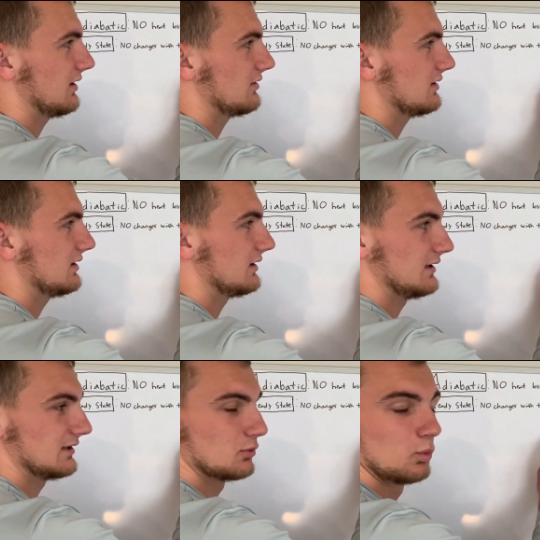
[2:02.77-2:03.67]
ethane,
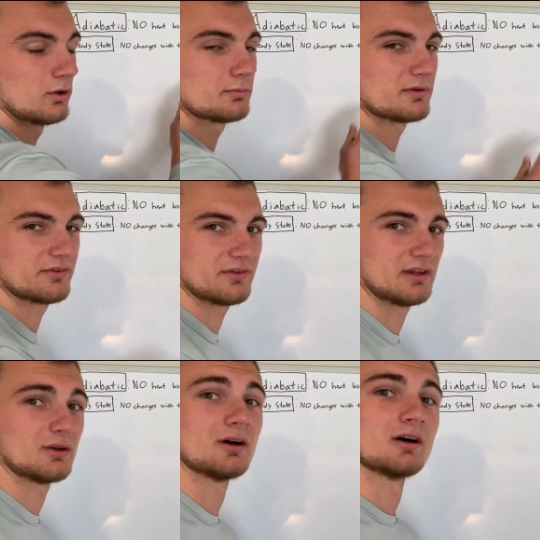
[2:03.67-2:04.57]
and
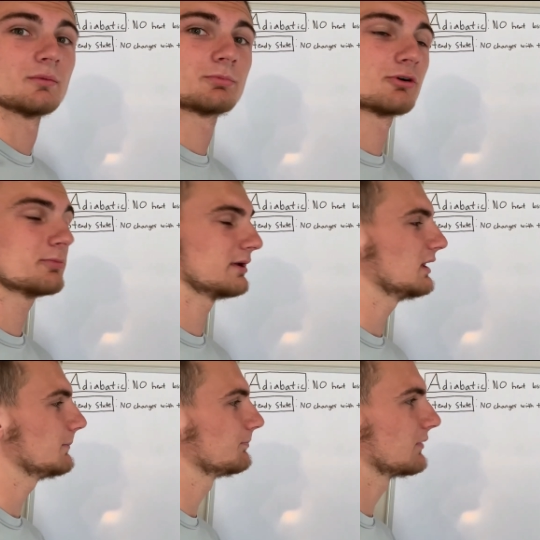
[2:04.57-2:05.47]
1% uh,
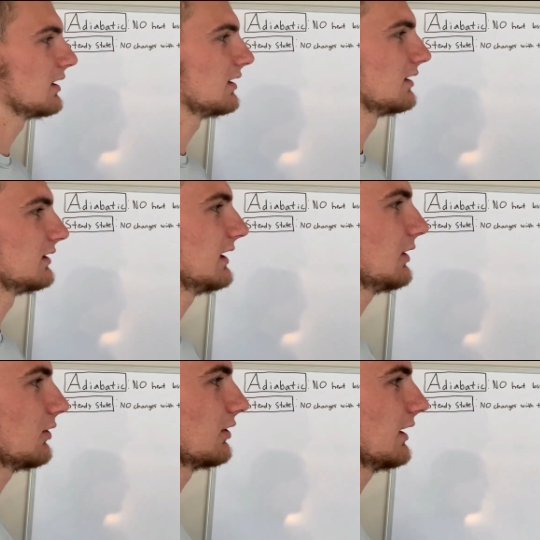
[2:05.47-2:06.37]
propane.
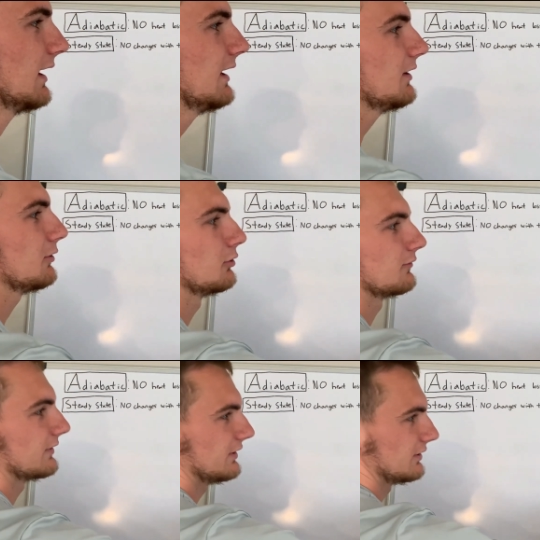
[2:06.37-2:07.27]
Now our air
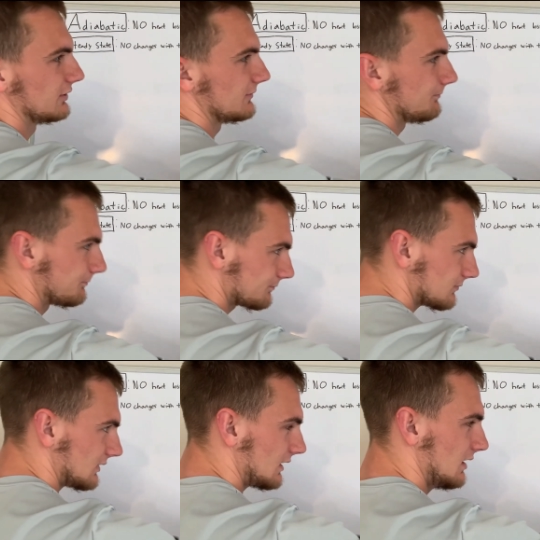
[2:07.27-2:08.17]
over here,
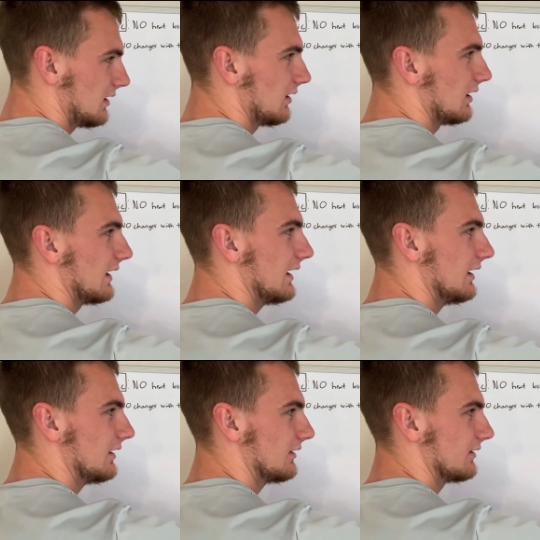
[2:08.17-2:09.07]
uh,
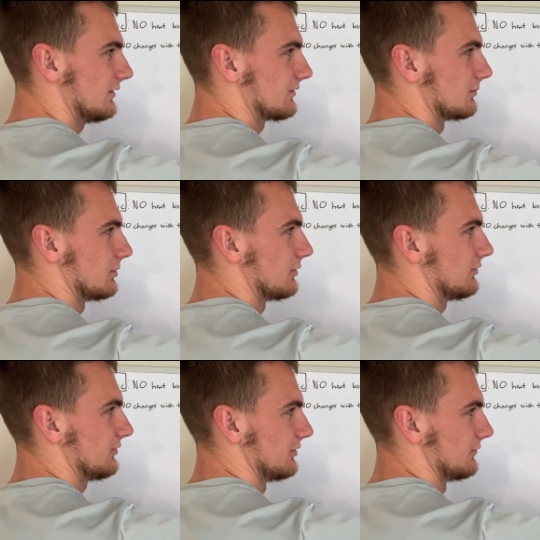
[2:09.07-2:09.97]
air is
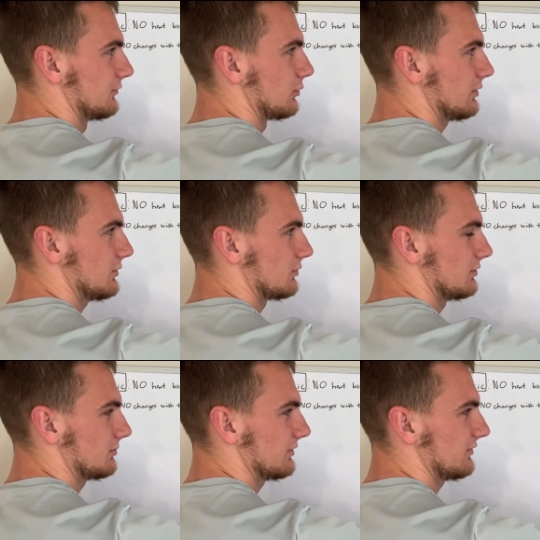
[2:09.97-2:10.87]
composed of
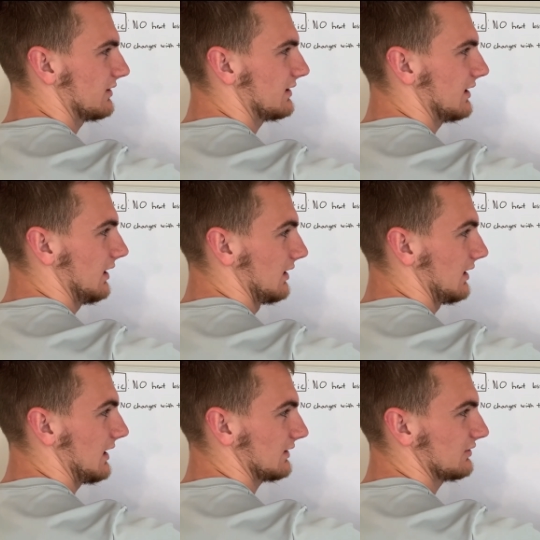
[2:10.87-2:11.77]
21% uh,
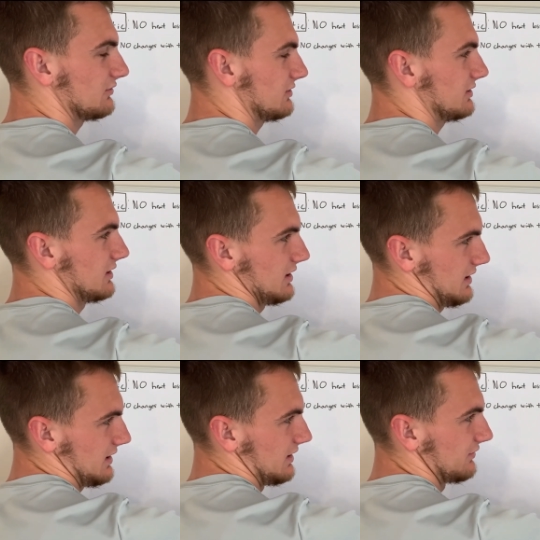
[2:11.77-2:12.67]
oxygen
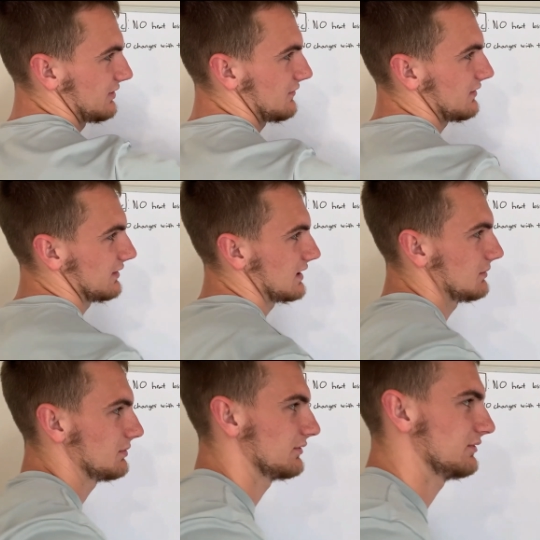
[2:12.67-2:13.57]
and
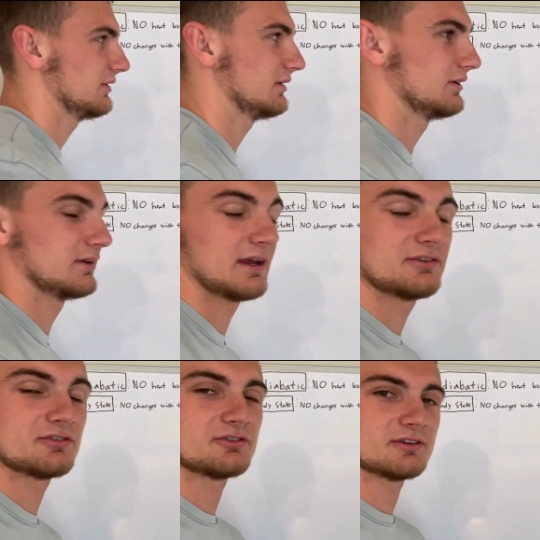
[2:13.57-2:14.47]
79%
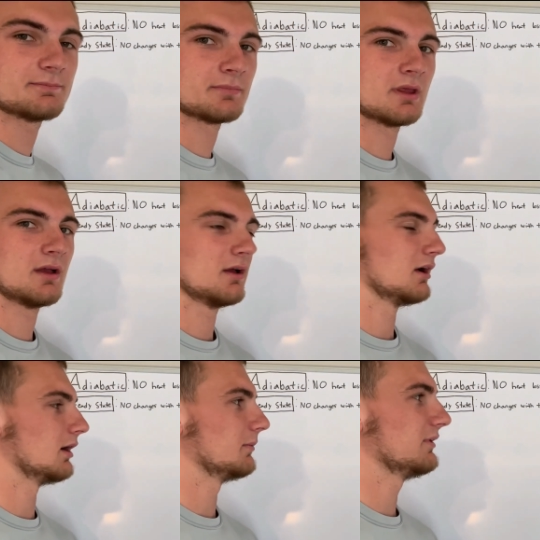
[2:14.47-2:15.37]
nitrogen.
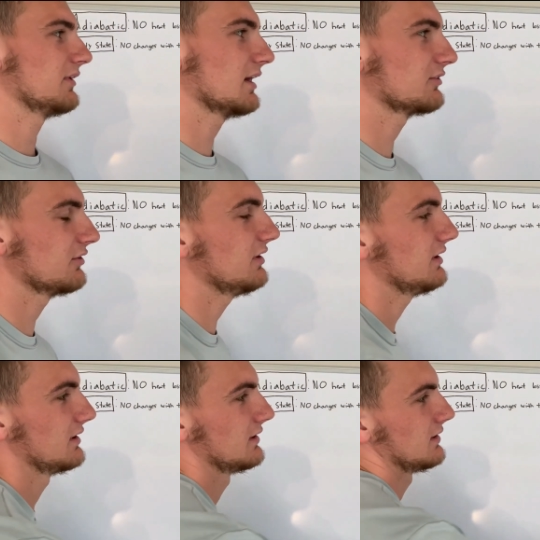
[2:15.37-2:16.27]
Um, it's
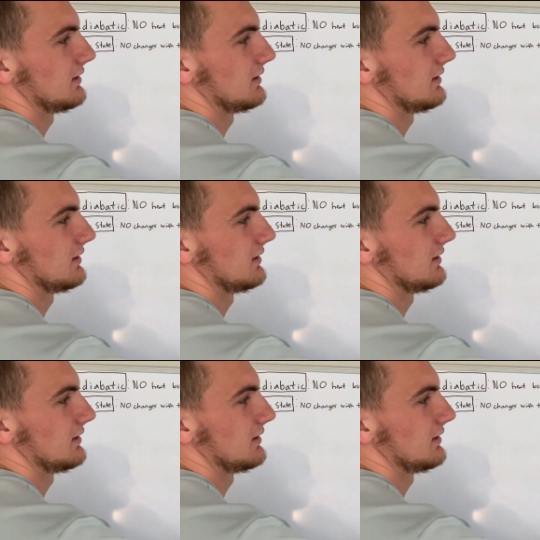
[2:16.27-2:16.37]
actually,